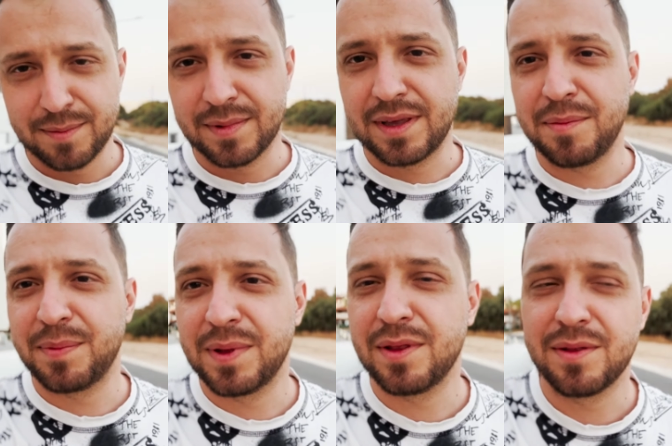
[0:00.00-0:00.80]

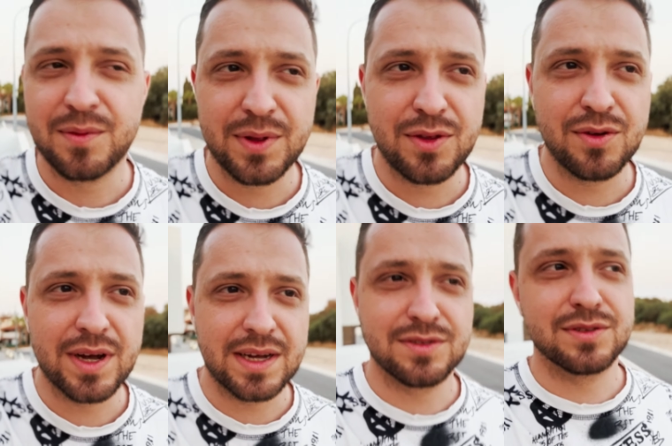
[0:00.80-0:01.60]
keeping with you
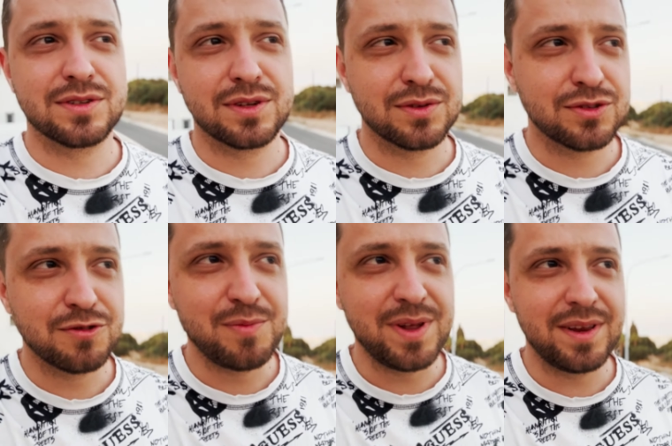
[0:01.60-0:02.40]
guys on the social
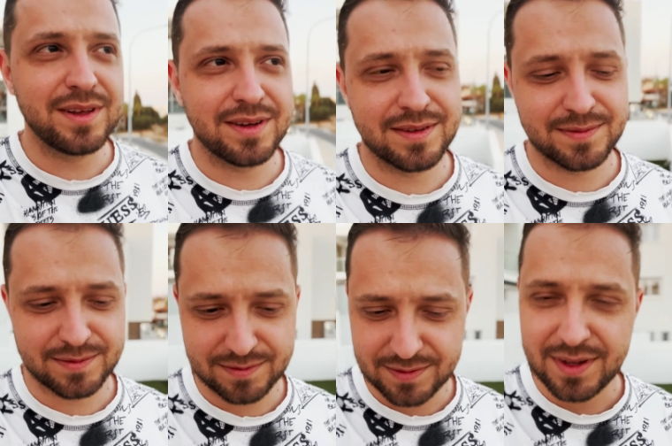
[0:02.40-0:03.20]
media
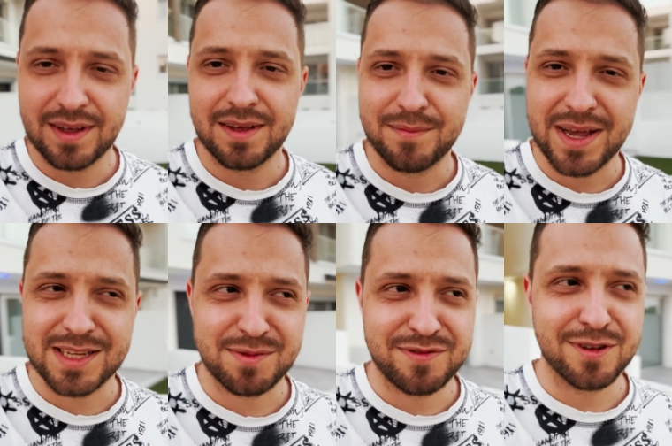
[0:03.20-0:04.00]

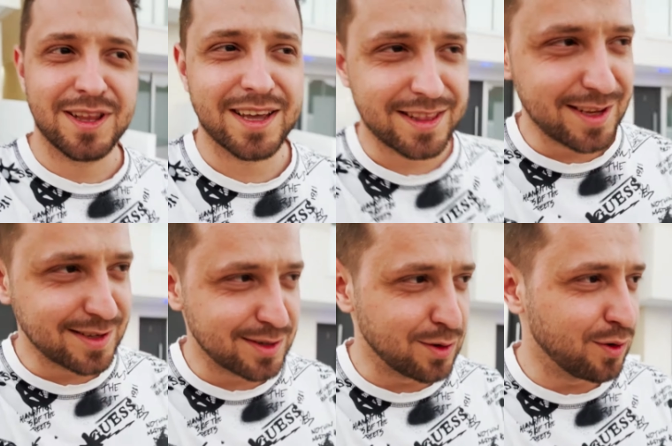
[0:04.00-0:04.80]
makes me feel like
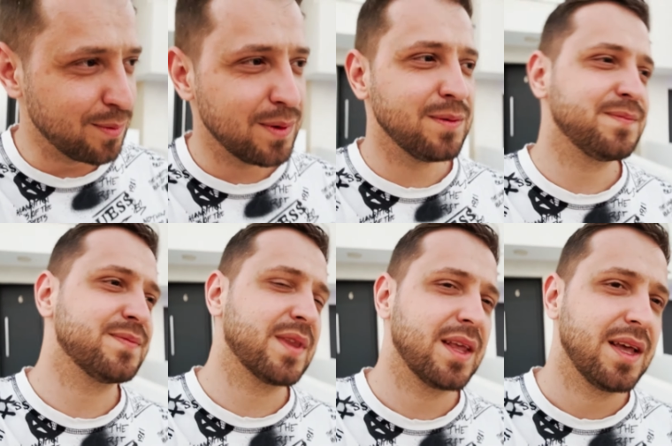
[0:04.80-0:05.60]
things are normal.
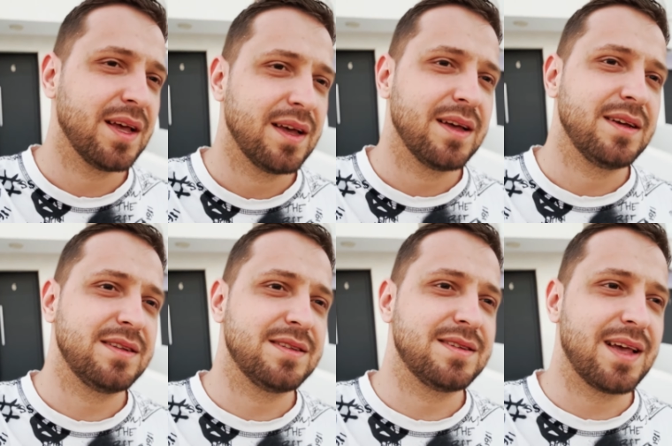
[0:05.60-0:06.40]

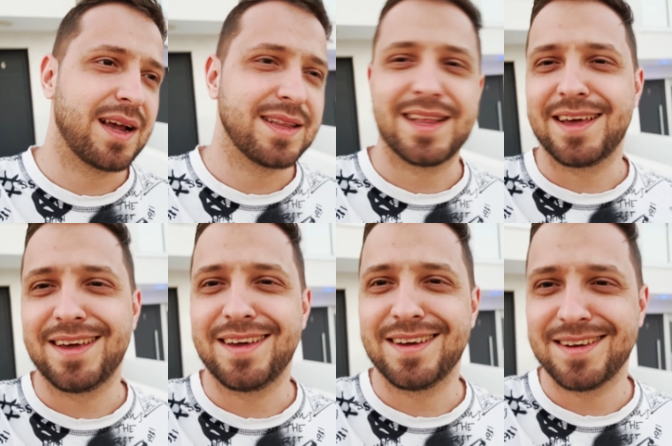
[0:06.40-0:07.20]
It's the second day
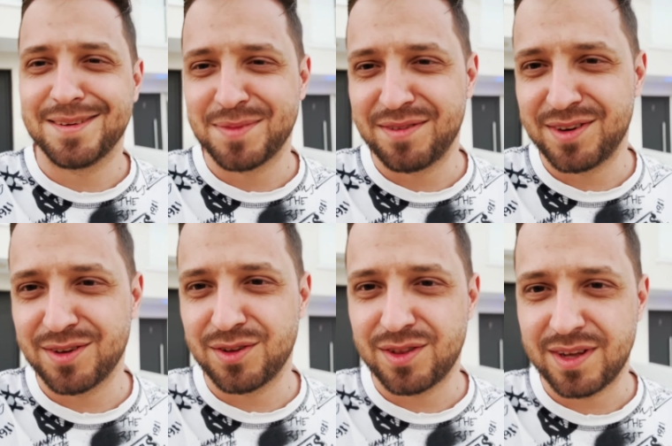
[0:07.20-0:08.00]
here, having a
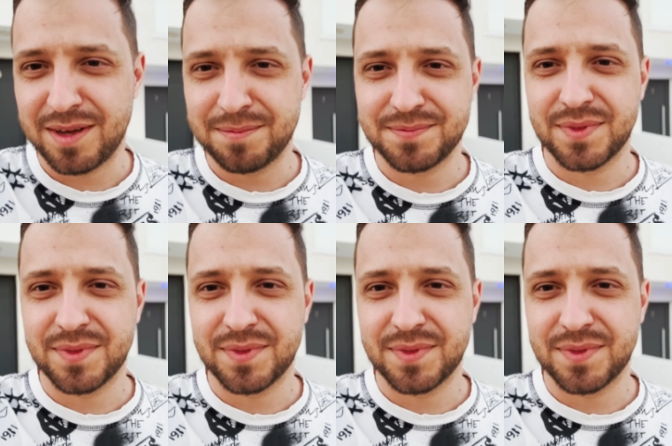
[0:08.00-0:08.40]
good time.